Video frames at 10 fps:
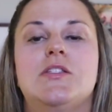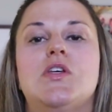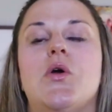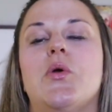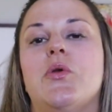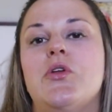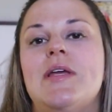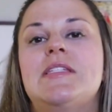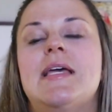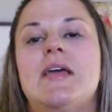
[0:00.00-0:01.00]
So you
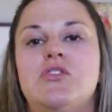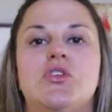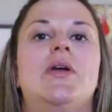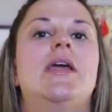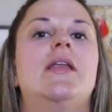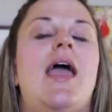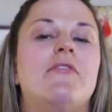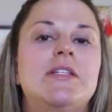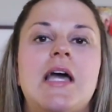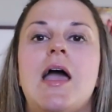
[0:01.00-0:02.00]
need to enter in
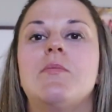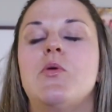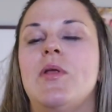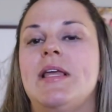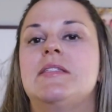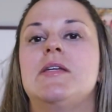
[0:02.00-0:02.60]
every time you need